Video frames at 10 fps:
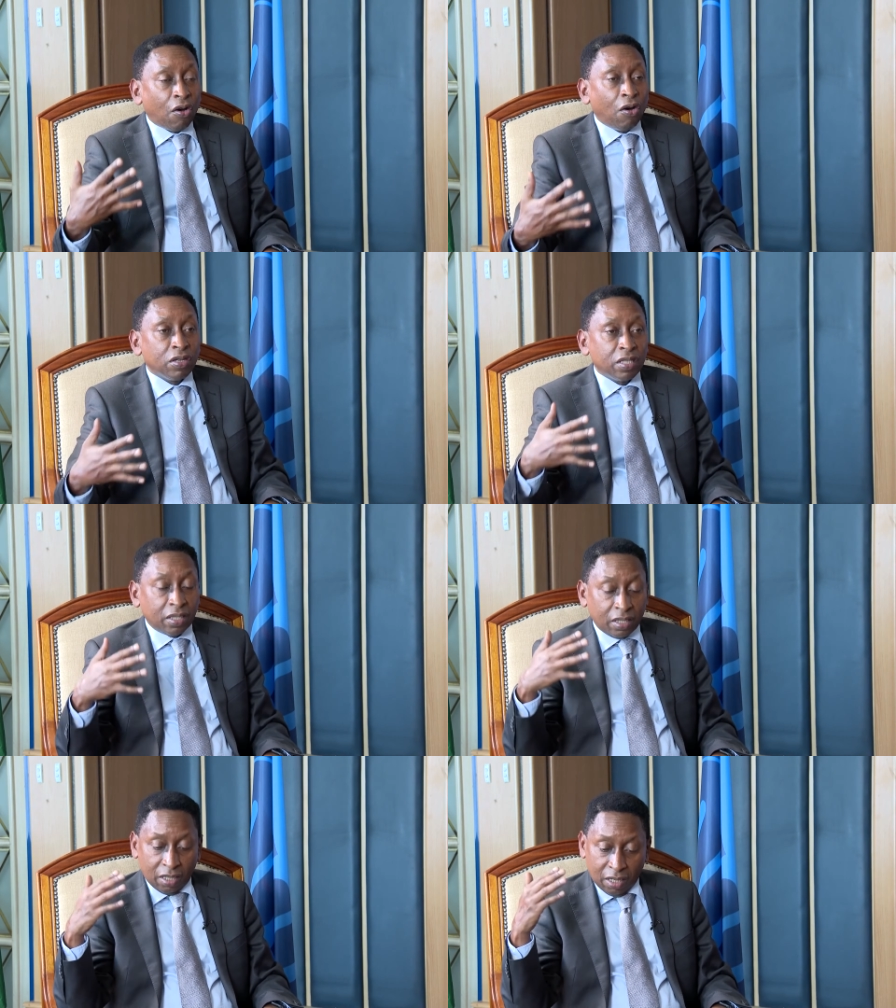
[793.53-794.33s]

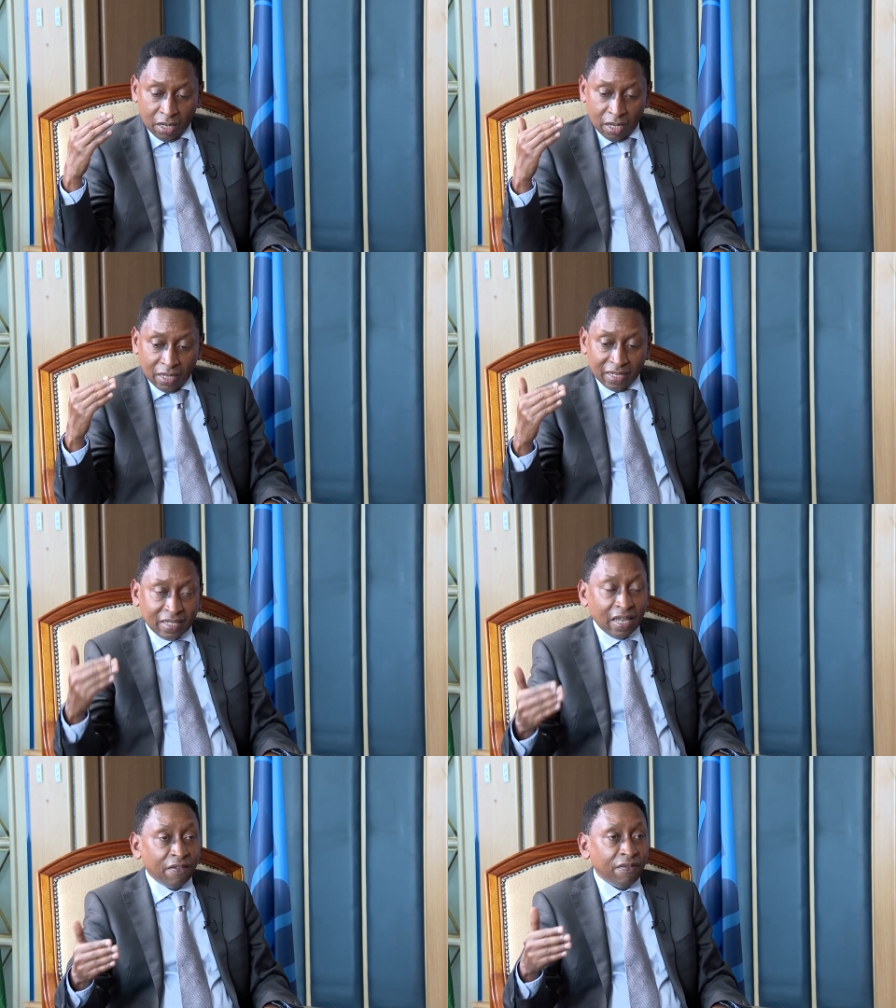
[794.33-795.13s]
cost
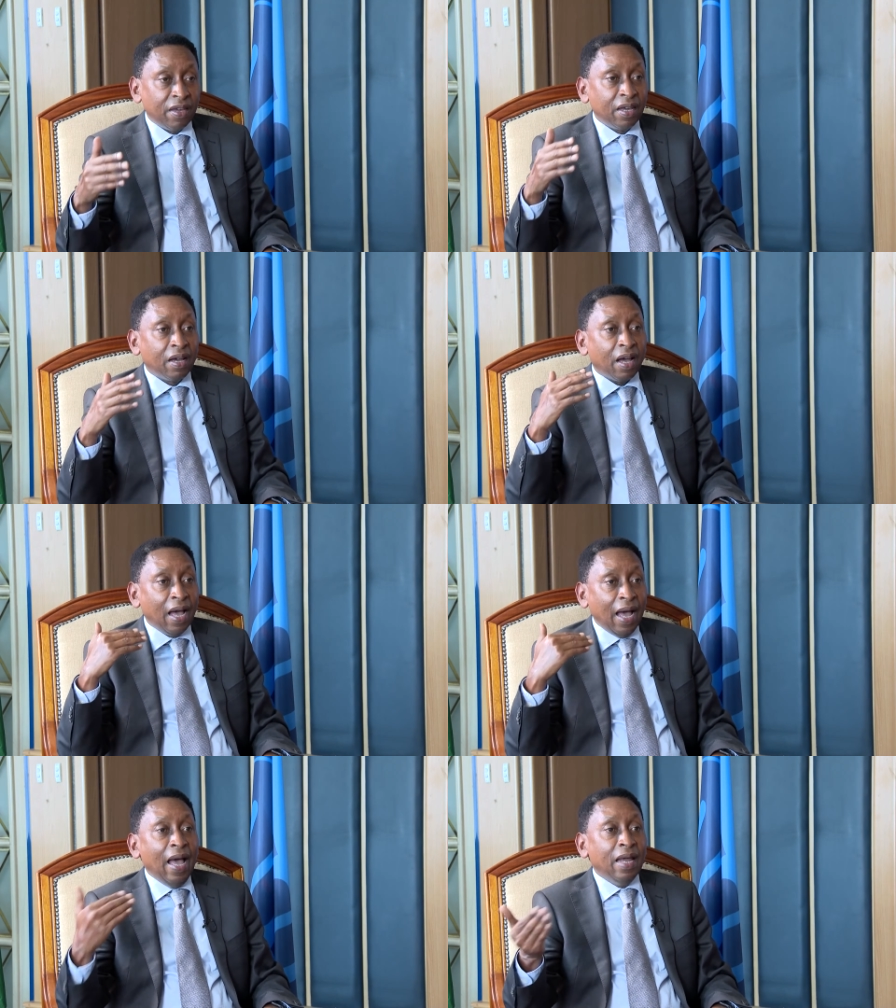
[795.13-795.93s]
saving
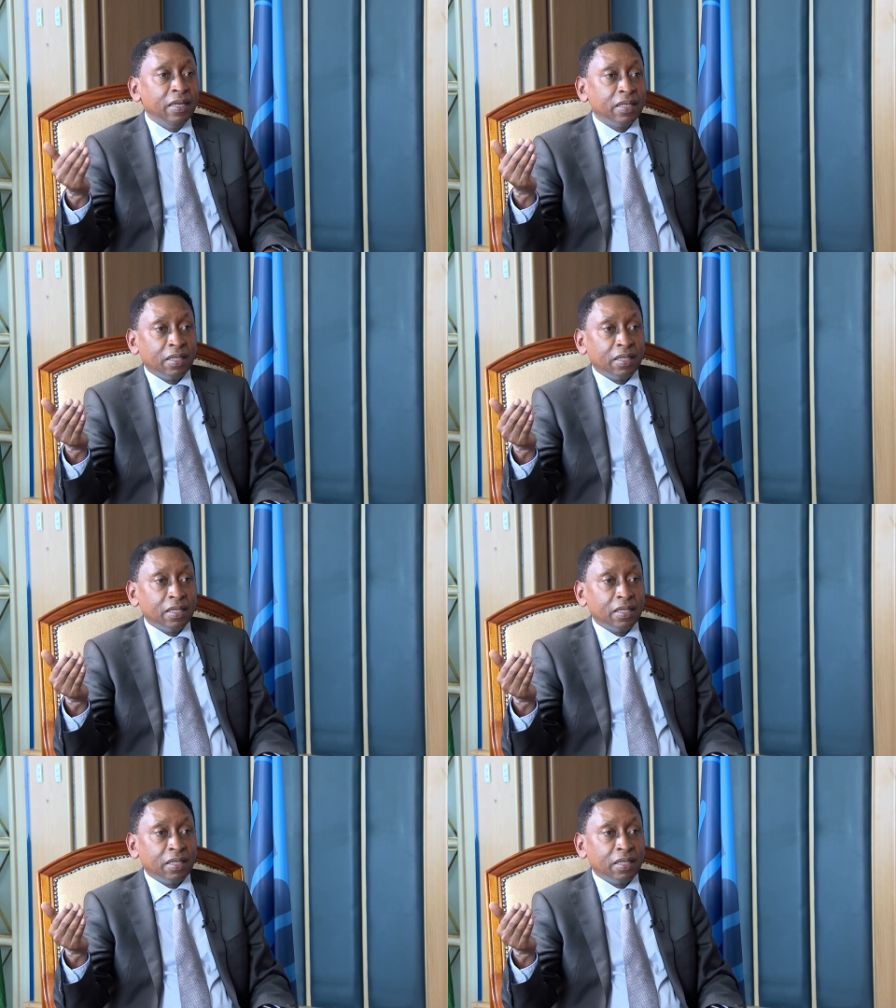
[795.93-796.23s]
and